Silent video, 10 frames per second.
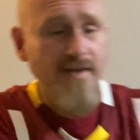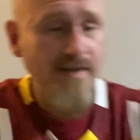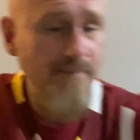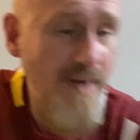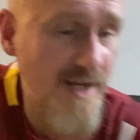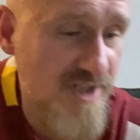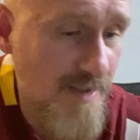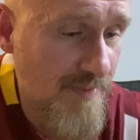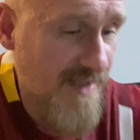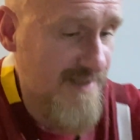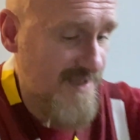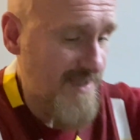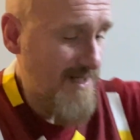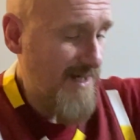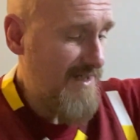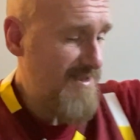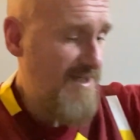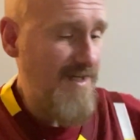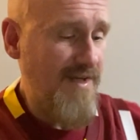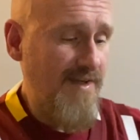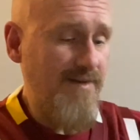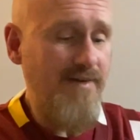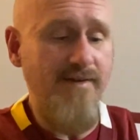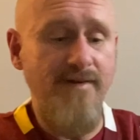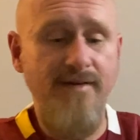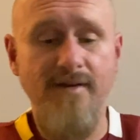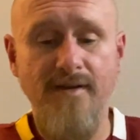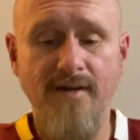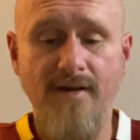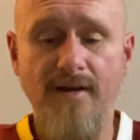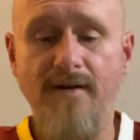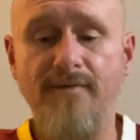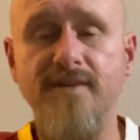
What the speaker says: matched up against the 19 of the